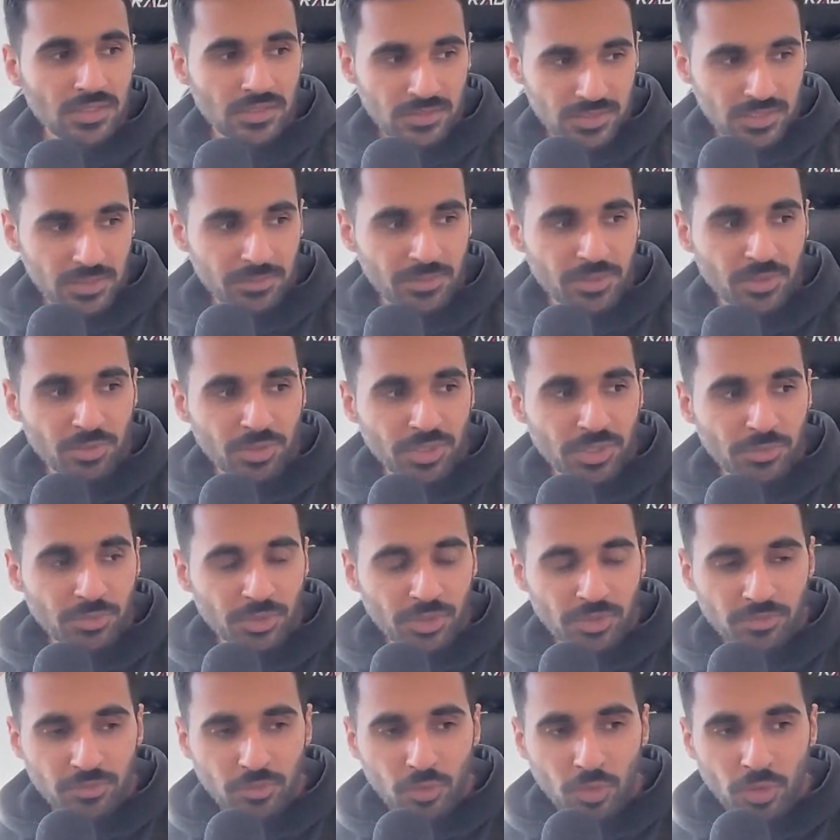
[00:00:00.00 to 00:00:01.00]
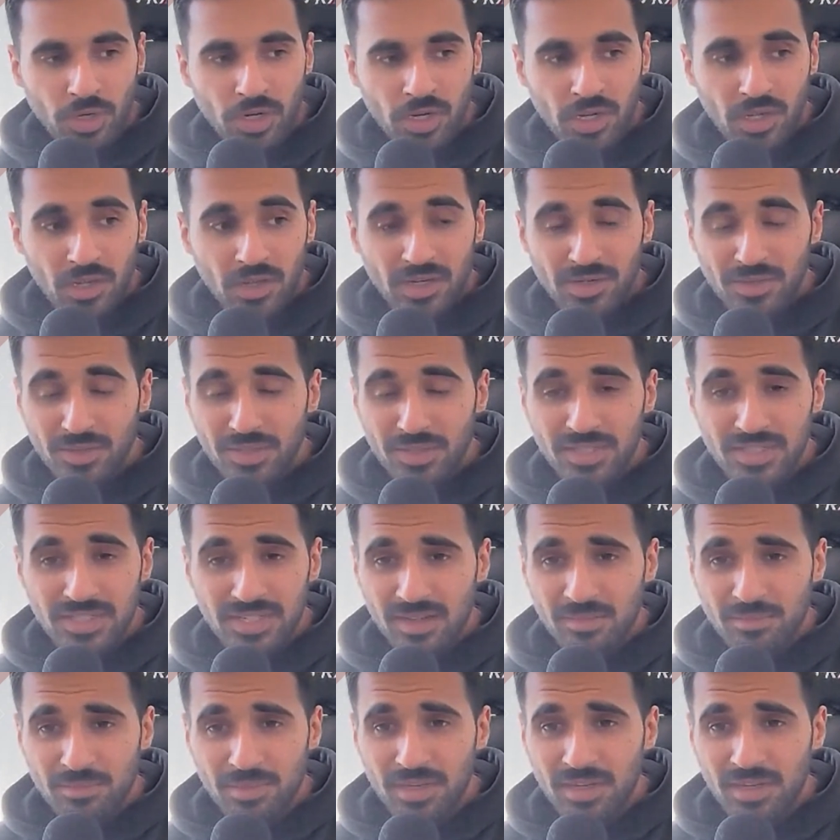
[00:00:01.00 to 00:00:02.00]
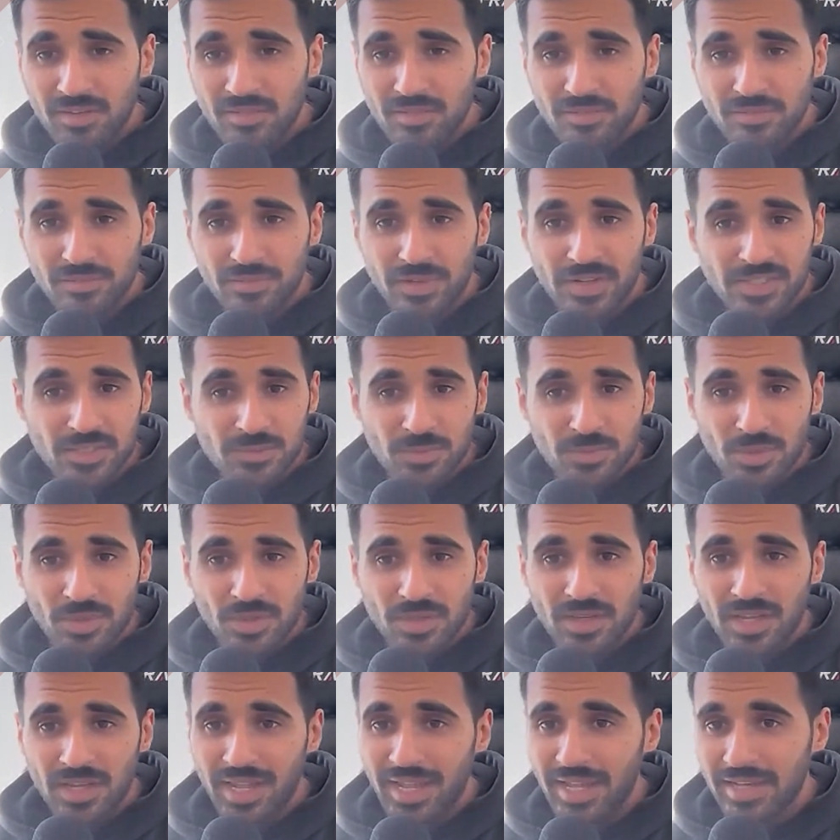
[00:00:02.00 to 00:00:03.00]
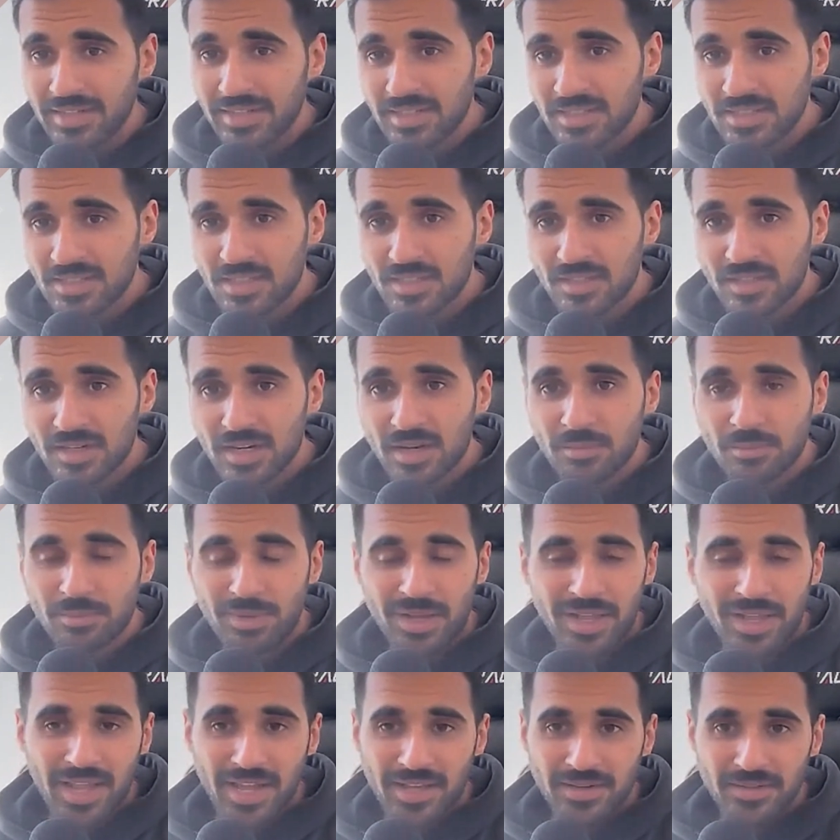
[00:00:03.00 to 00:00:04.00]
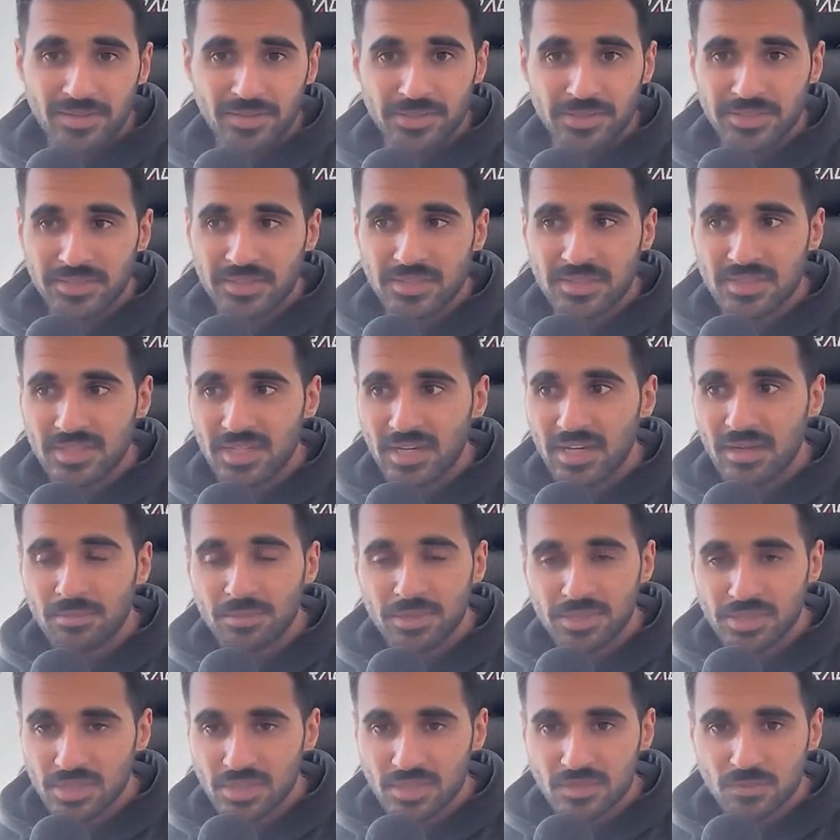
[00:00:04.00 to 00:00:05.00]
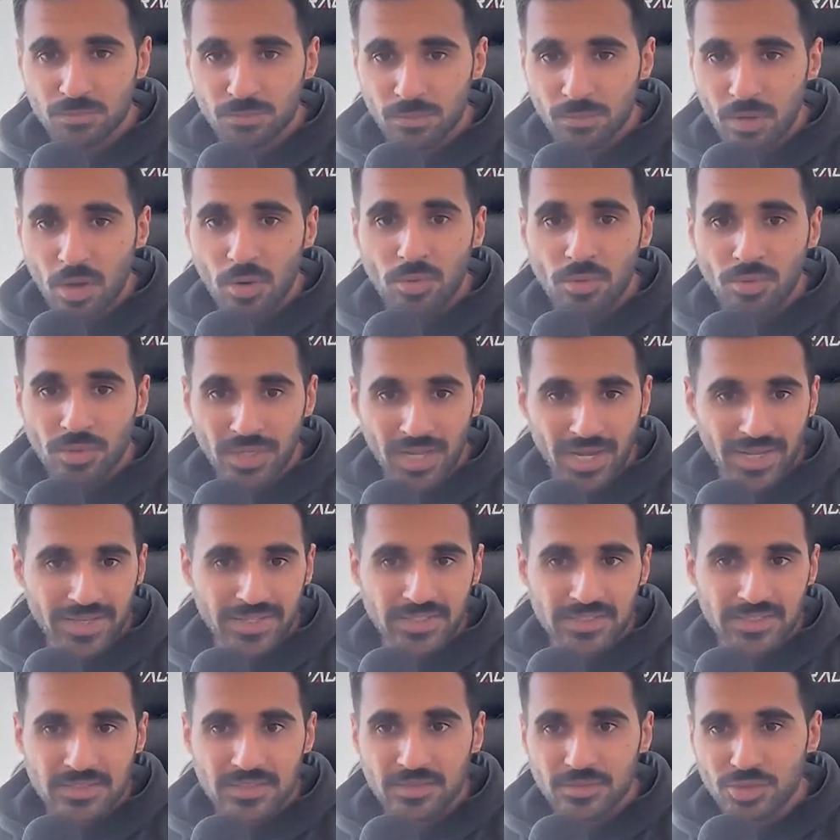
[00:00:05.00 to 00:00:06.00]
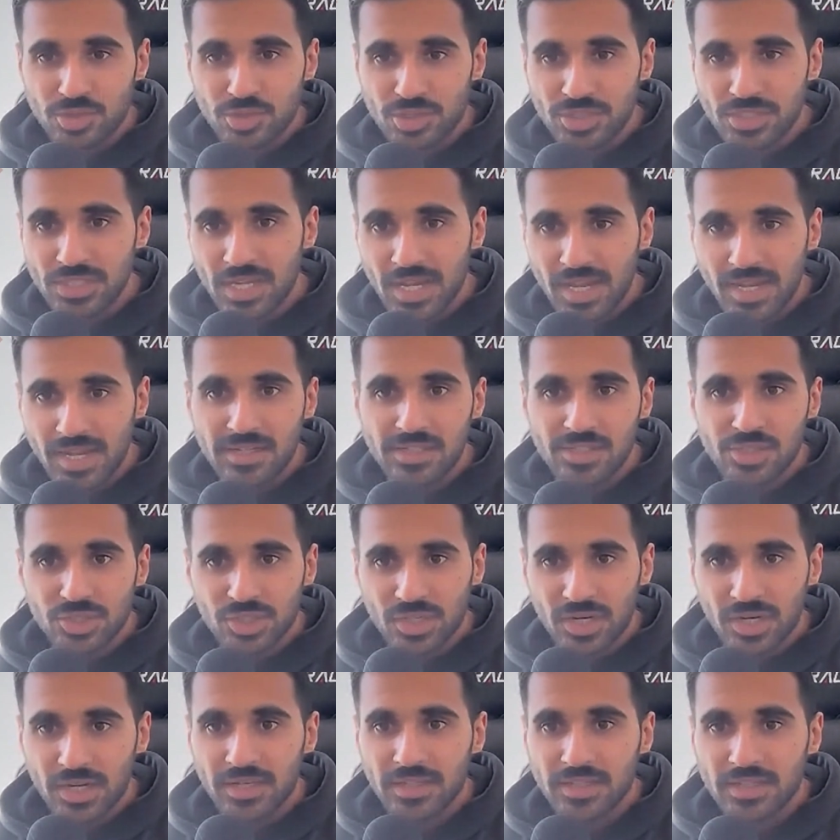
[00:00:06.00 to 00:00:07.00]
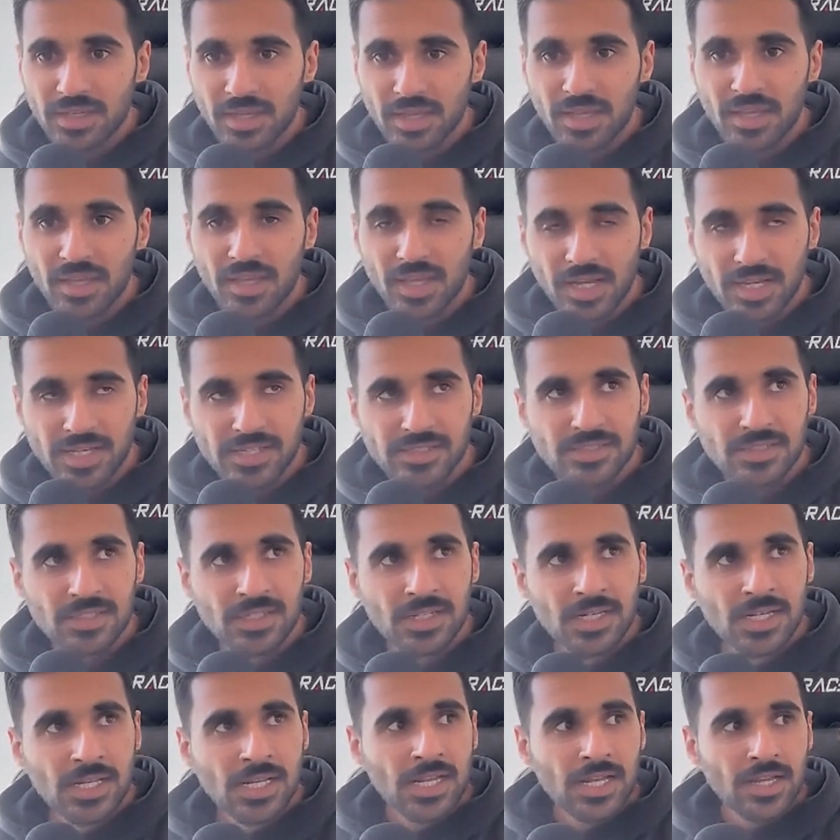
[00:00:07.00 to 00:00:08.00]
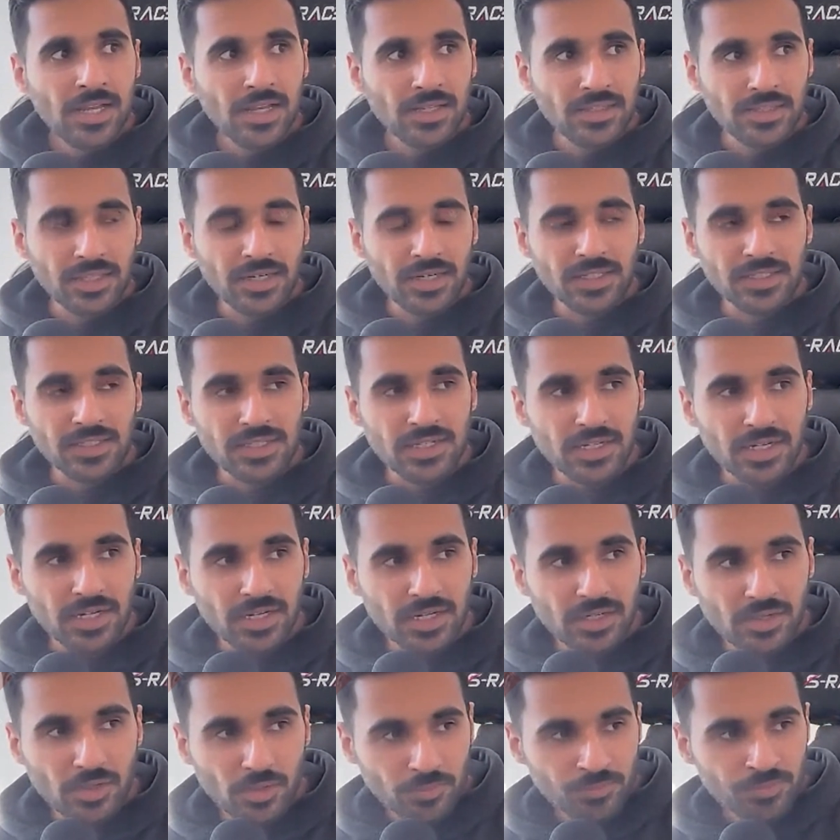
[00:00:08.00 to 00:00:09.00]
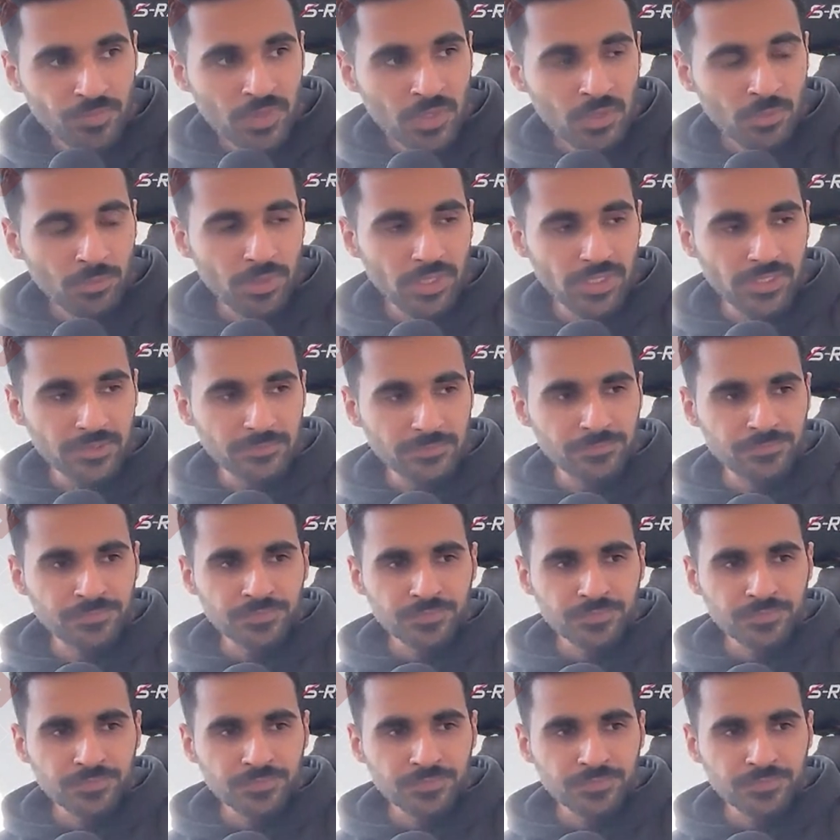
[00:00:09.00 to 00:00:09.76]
Summer 2024. And you can DM me on Facebook and Instagram. My handles are the same. It's just Mo Gaius, Ghias. And then I'll take care of you. But